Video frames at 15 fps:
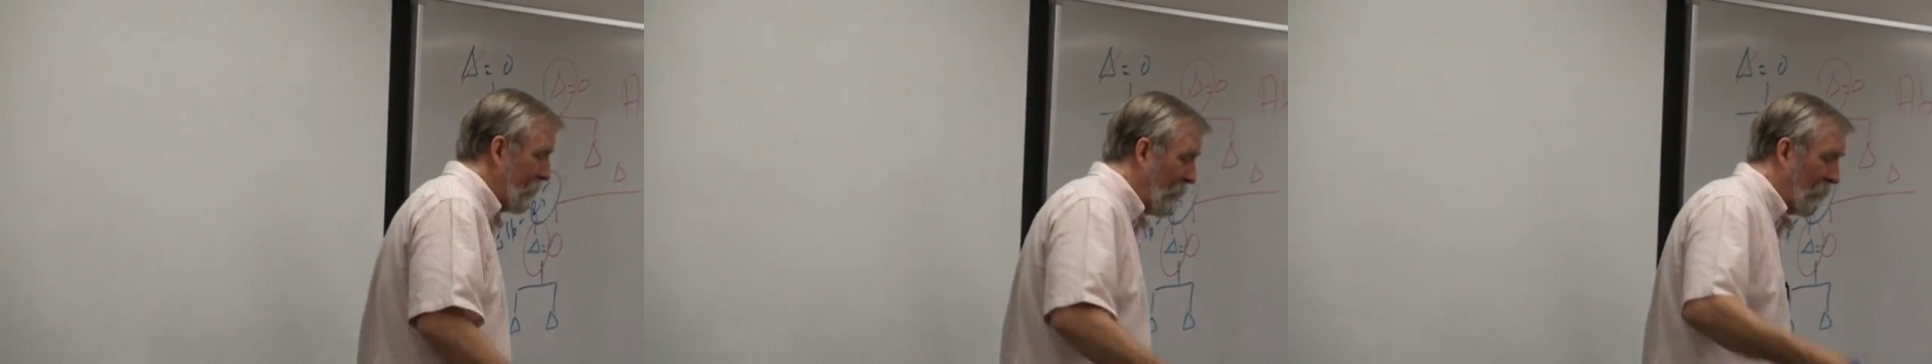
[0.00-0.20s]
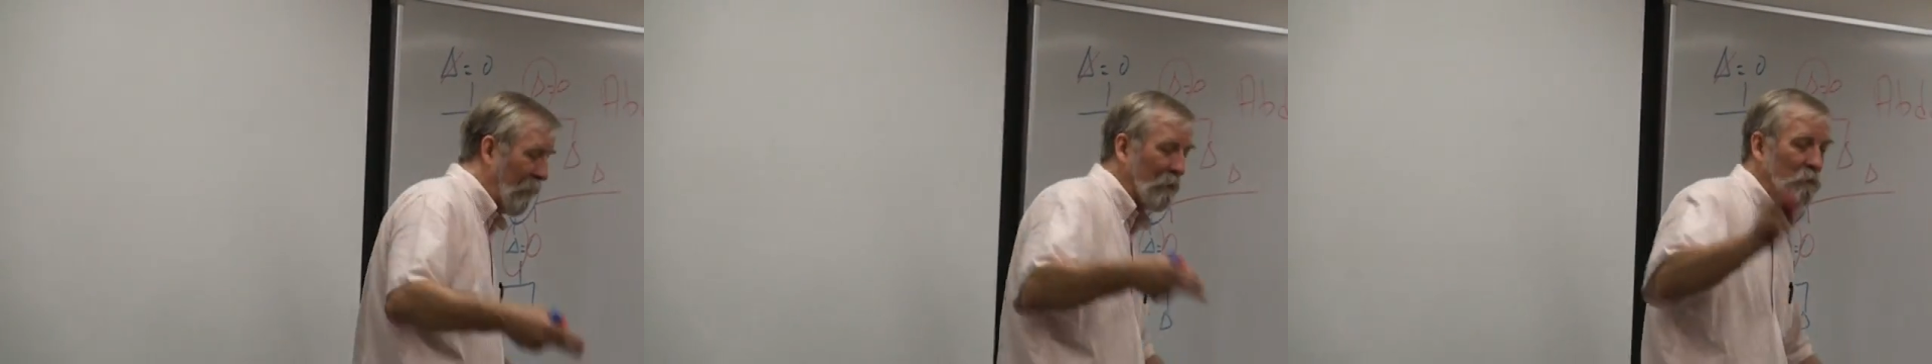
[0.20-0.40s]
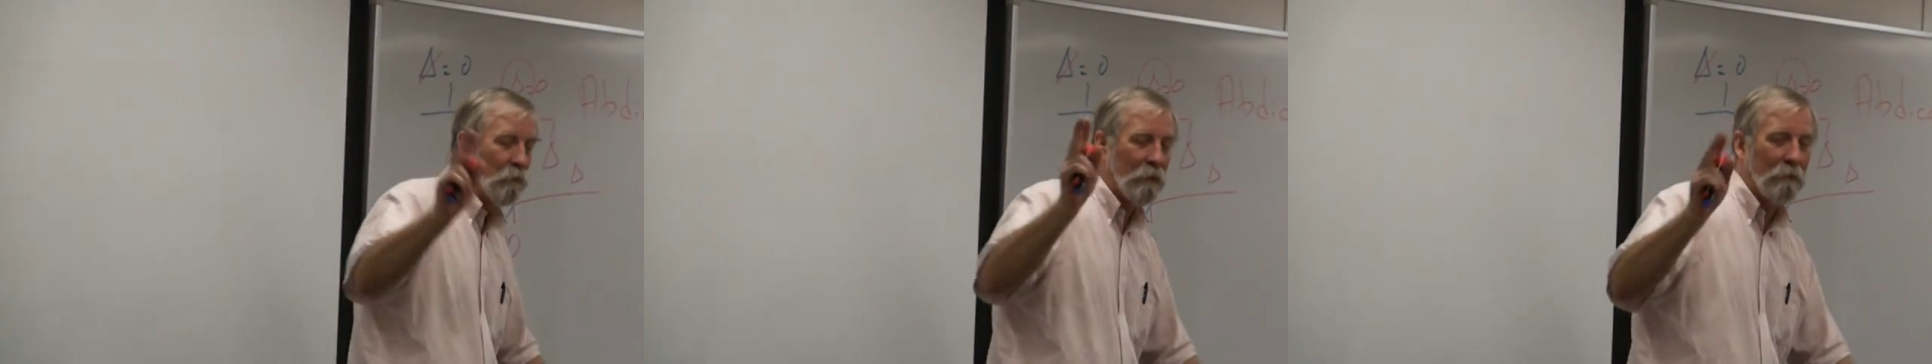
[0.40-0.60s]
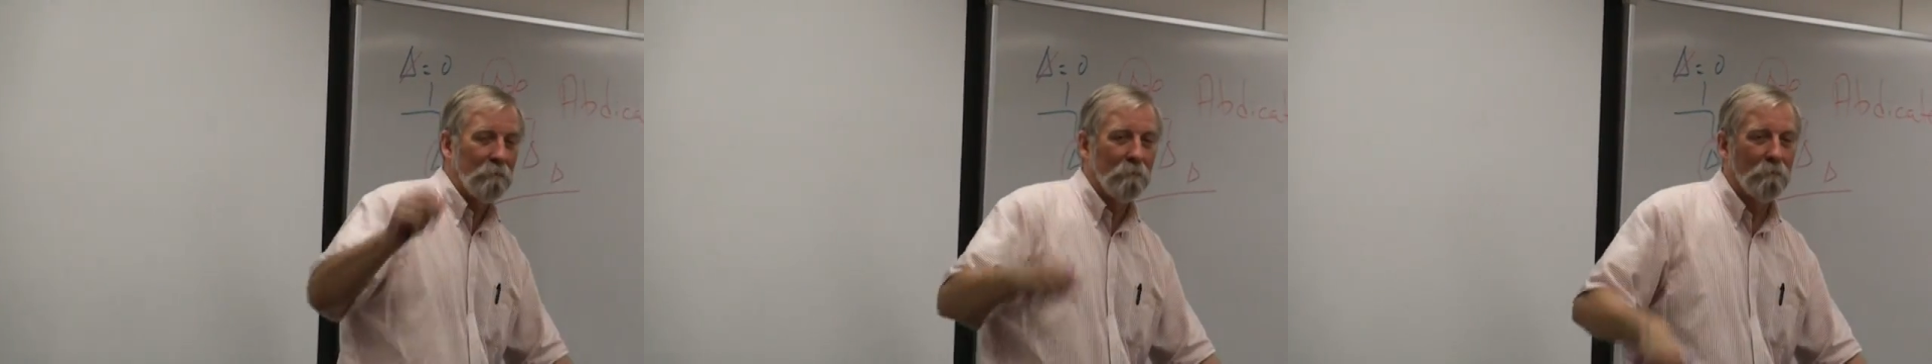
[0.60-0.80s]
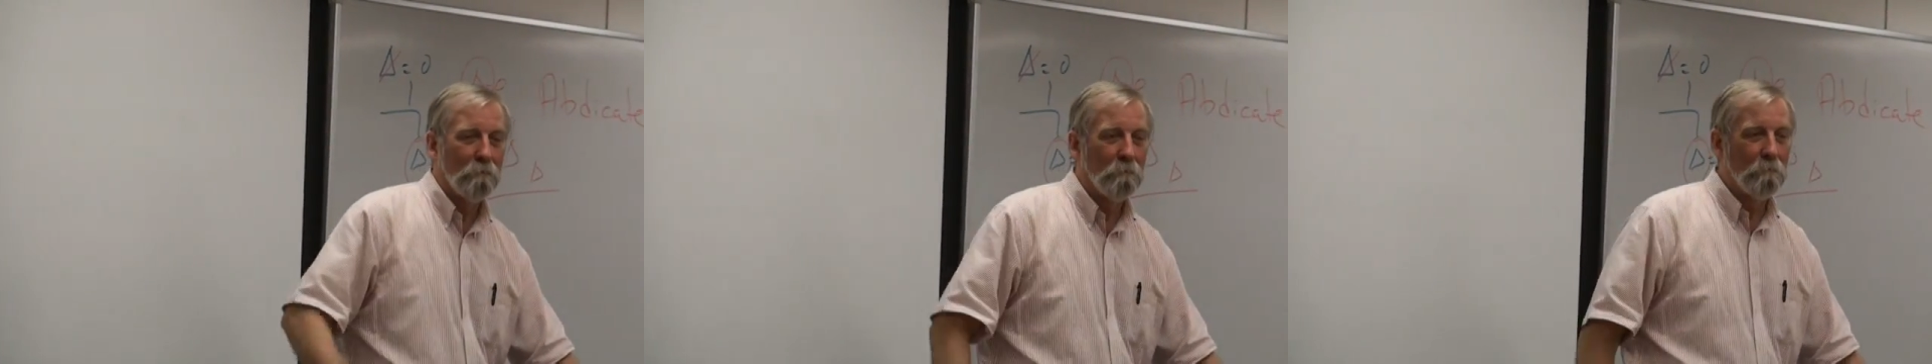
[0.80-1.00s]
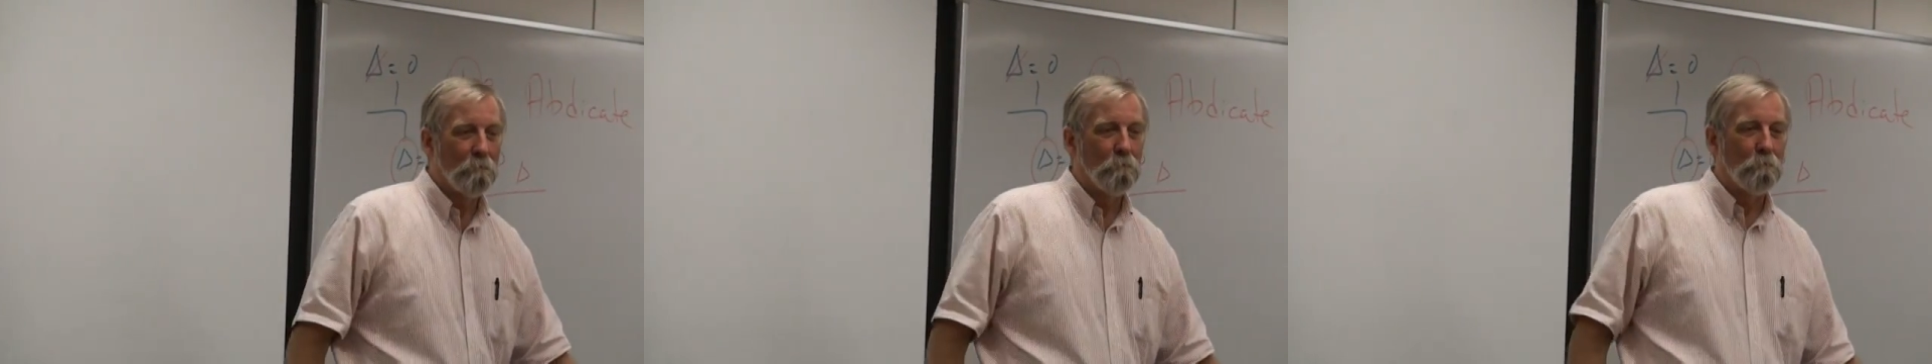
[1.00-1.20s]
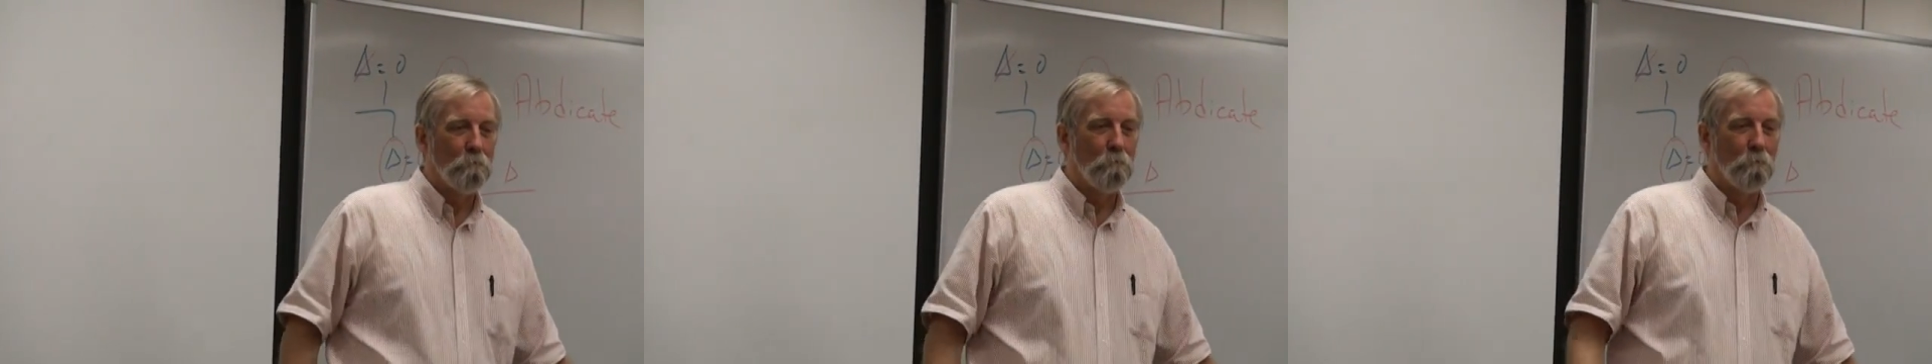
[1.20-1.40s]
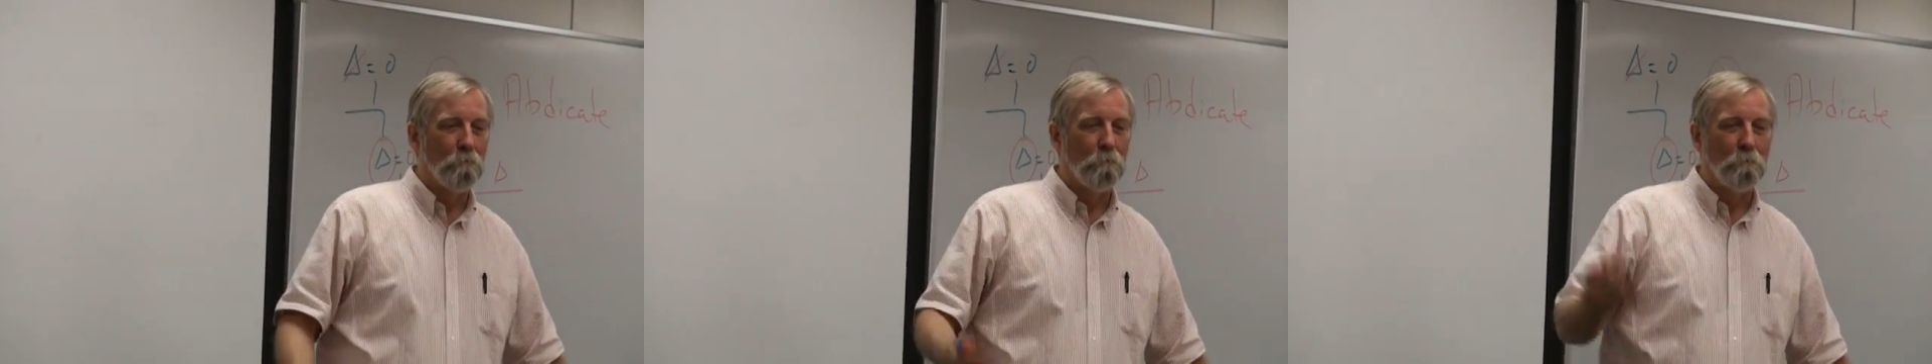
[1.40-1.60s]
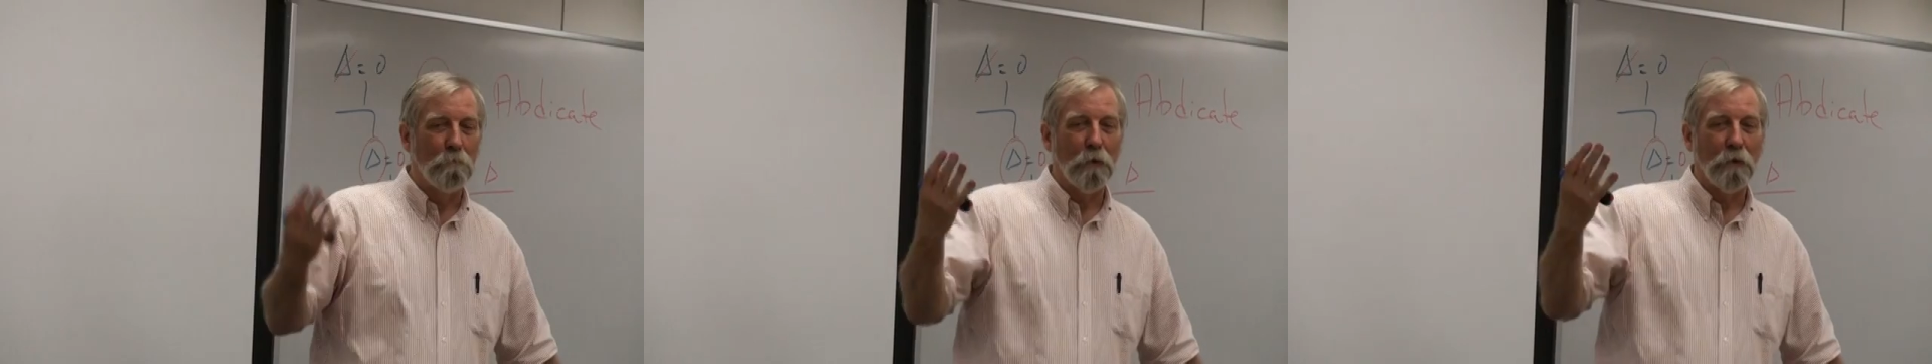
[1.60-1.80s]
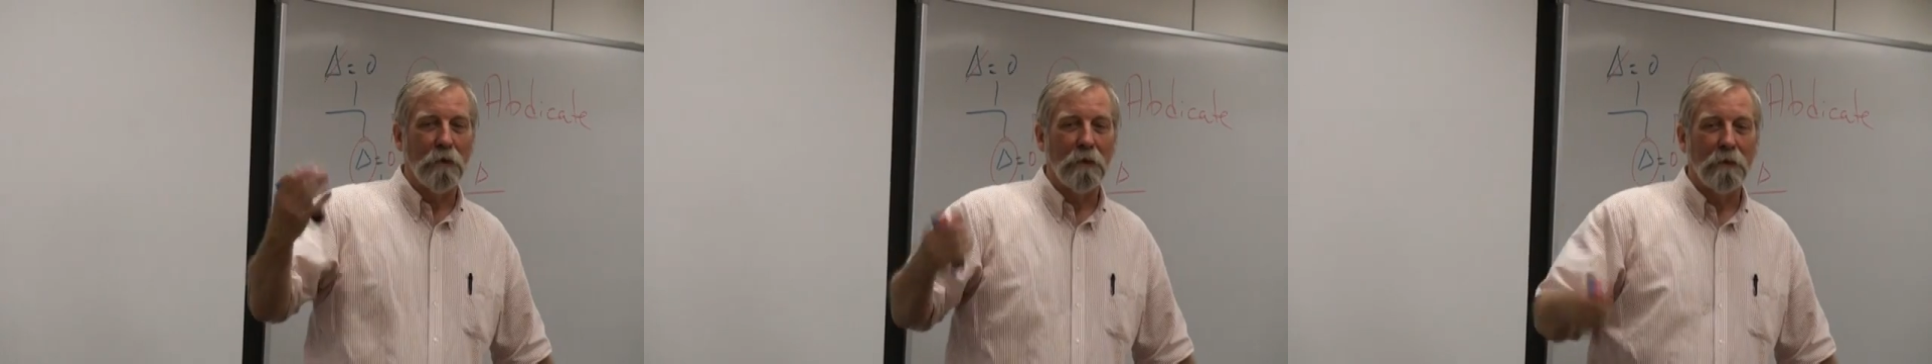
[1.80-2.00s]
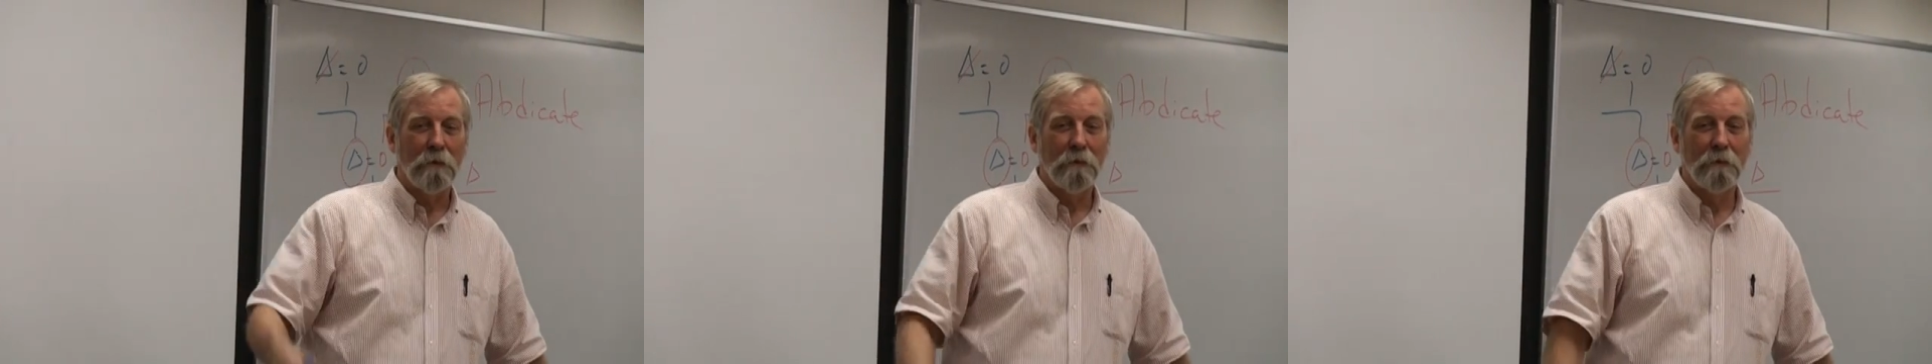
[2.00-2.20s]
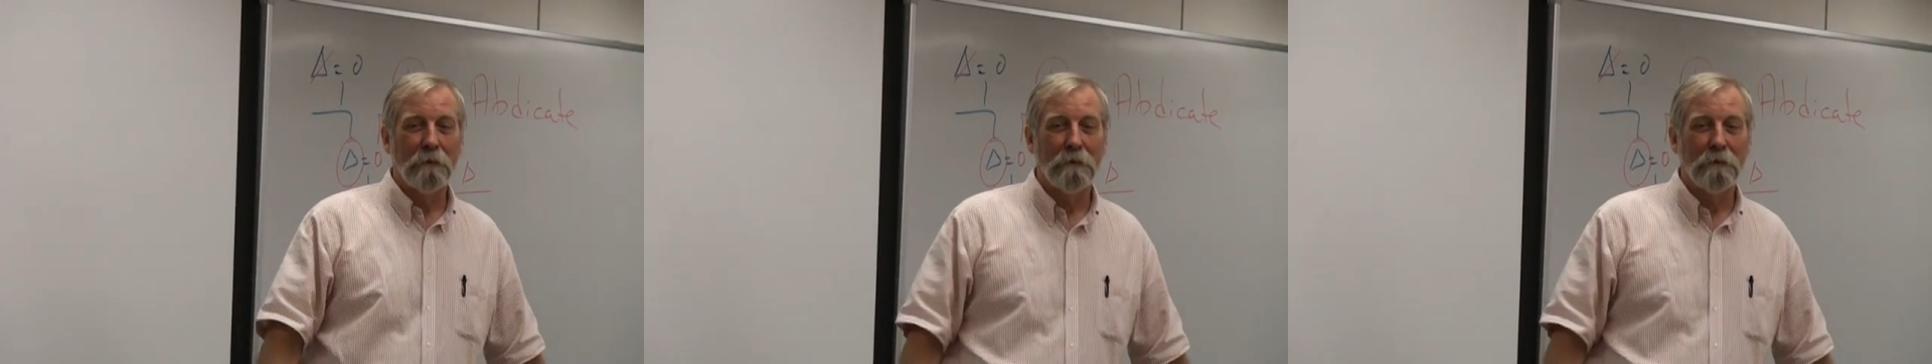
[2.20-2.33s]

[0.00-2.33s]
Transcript: eventually burning